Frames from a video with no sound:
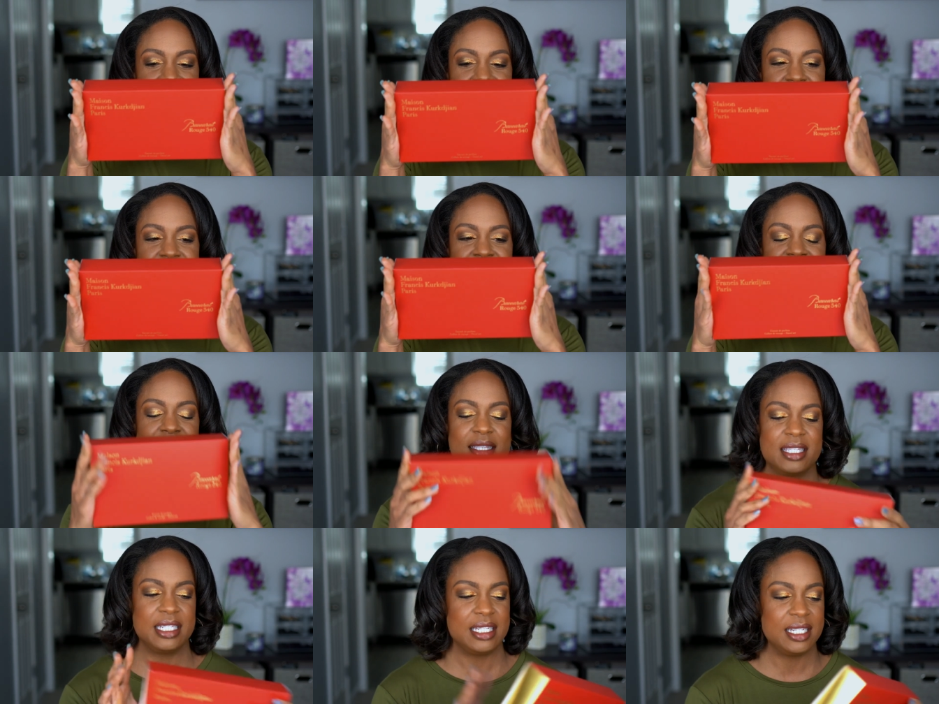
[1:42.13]
is
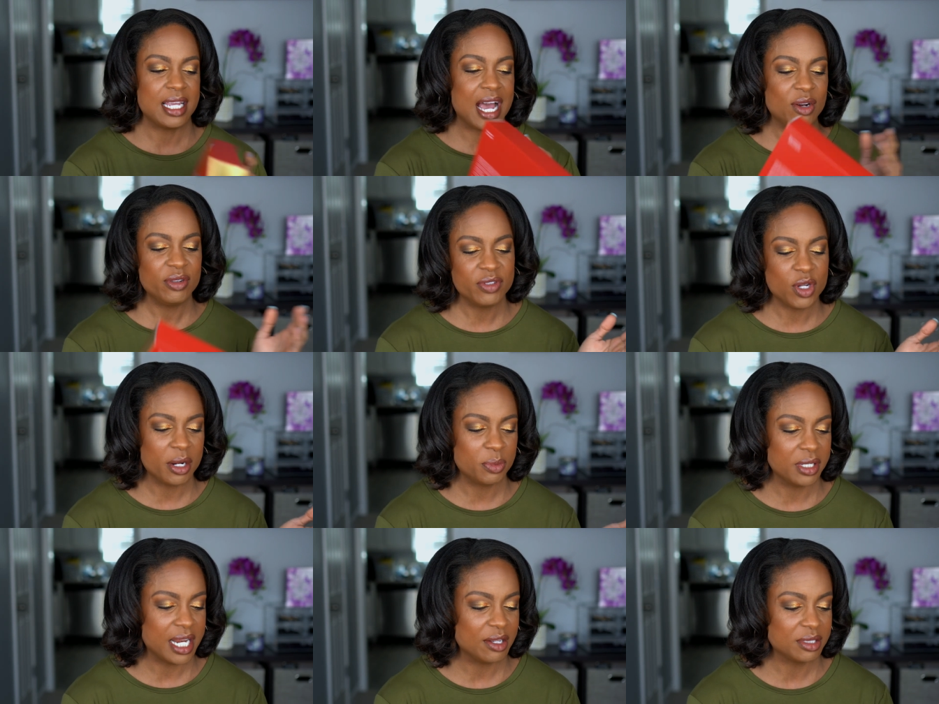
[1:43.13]
the, I don't even know how to
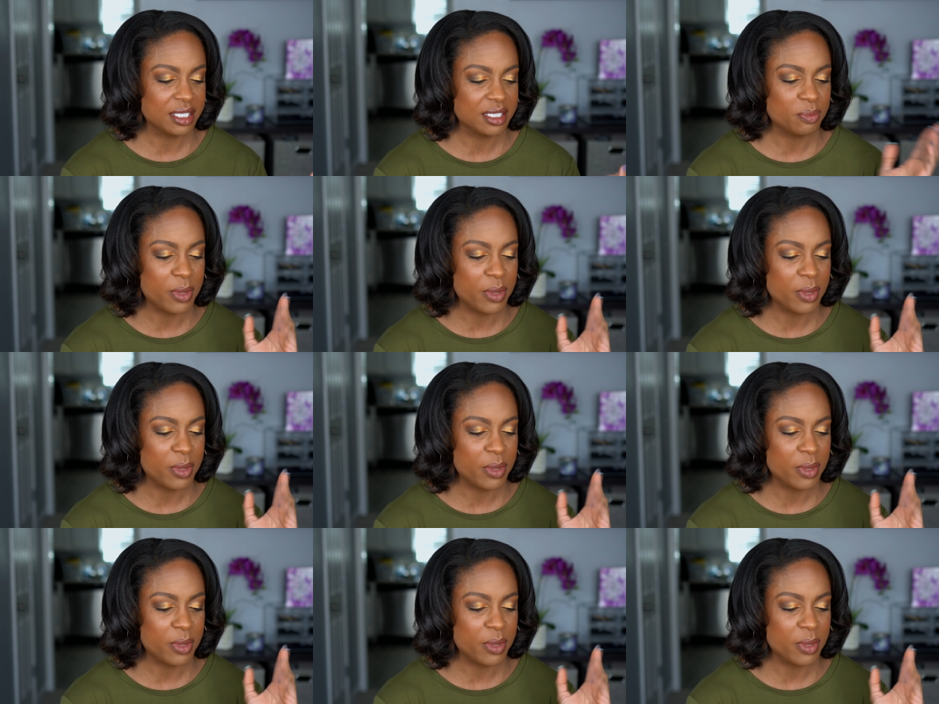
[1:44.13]
pronounce this,